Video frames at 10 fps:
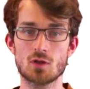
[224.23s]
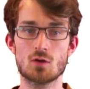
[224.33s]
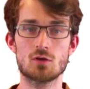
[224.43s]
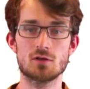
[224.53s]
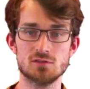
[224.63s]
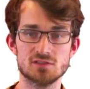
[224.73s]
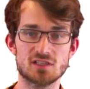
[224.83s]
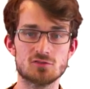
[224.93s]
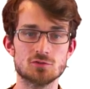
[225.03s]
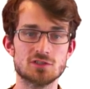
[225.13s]
or
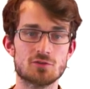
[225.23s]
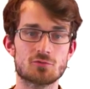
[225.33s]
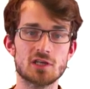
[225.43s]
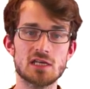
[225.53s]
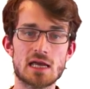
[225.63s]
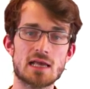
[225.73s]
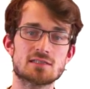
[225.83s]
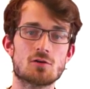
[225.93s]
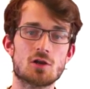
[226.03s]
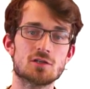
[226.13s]
Z2, Z3
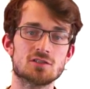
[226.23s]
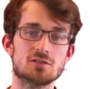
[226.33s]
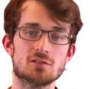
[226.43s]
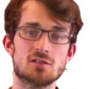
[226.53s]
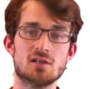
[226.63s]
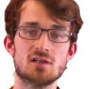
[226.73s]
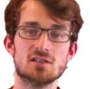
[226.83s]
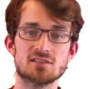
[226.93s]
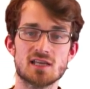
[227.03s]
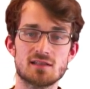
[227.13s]
as our logical
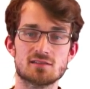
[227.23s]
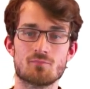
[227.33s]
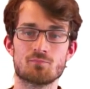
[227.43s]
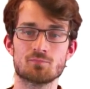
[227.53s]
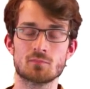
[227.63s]
sets,